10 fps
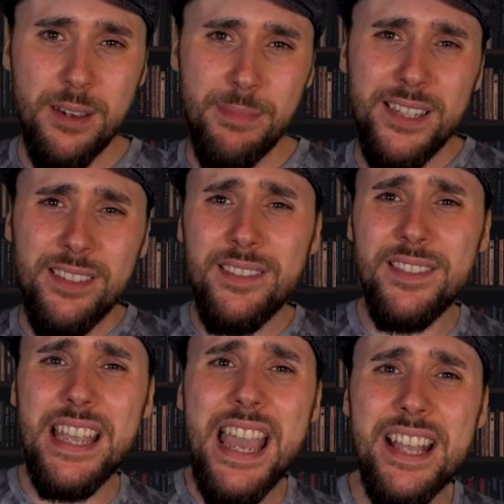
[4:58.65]
but he
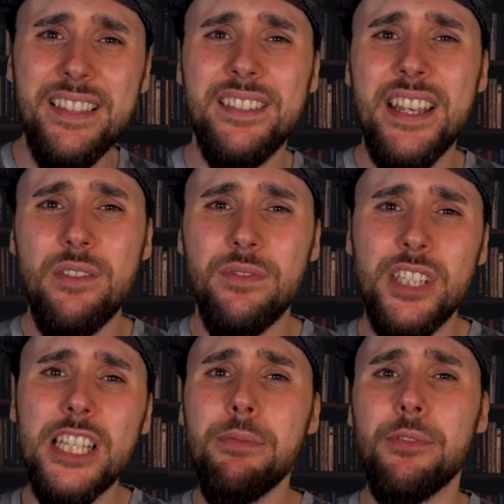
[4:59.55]
doesn't dare to delve
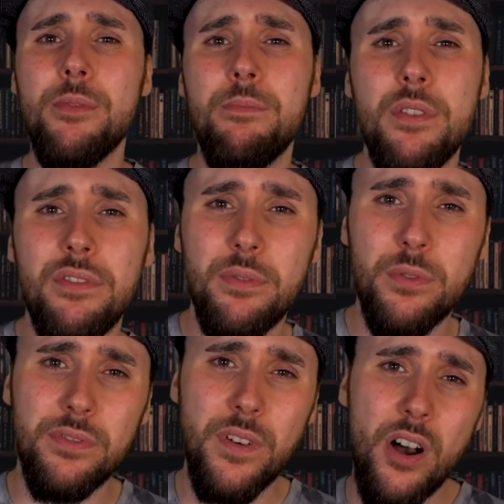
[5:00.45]
deeper and put
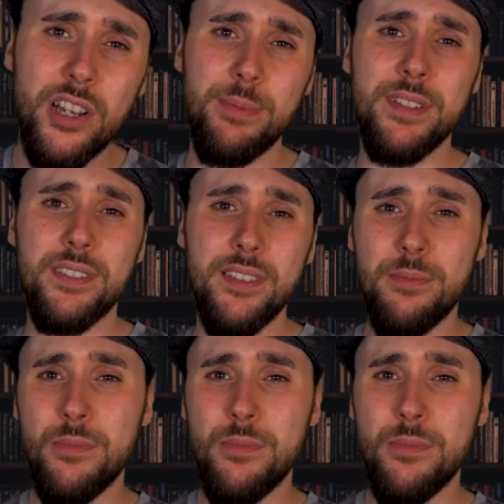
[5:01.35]
forth arguments that are